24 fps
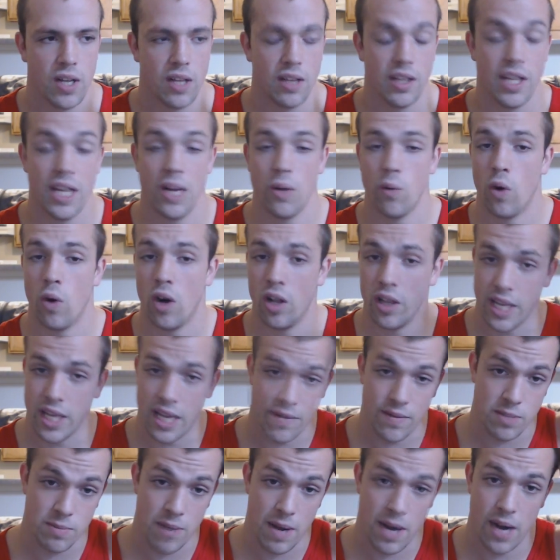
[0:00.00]
let Wally have
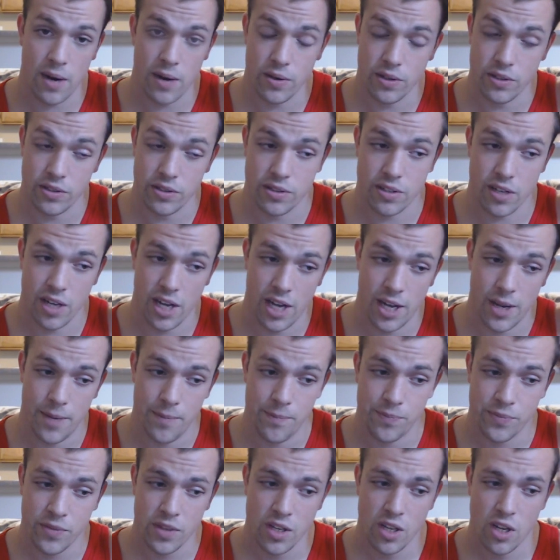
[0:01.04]
his powers.
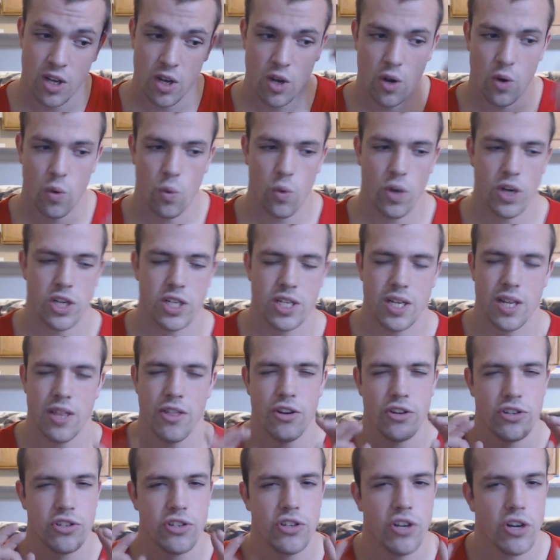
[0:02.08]
Which they're
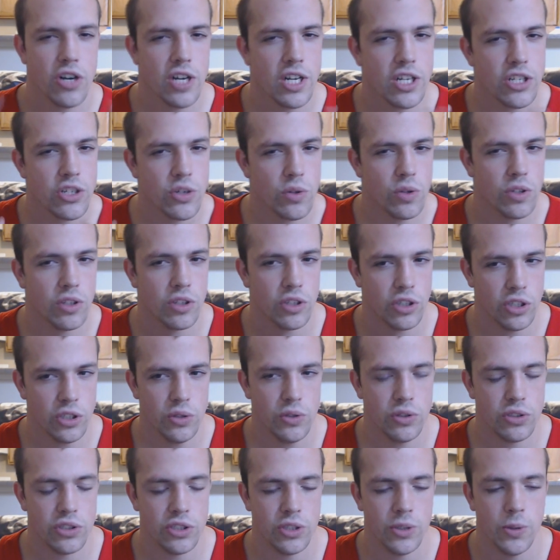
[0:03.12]
starting to
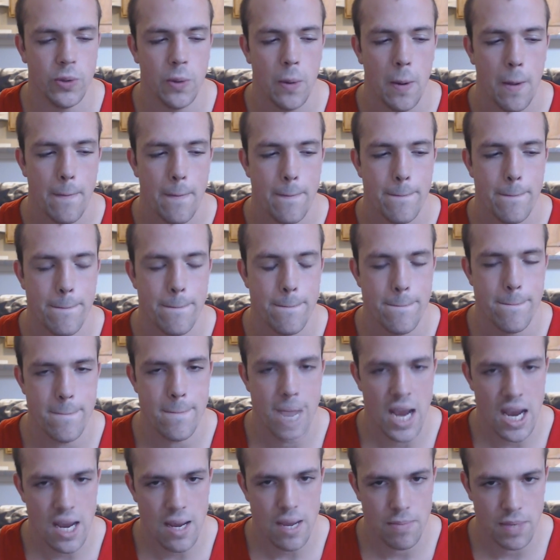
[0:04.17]
allude to
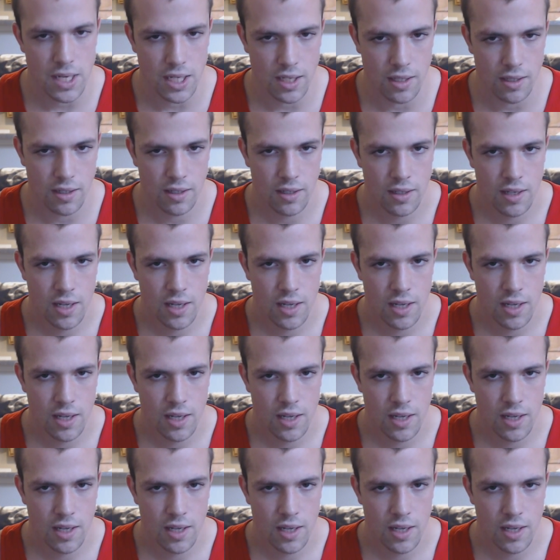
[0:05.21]
maybe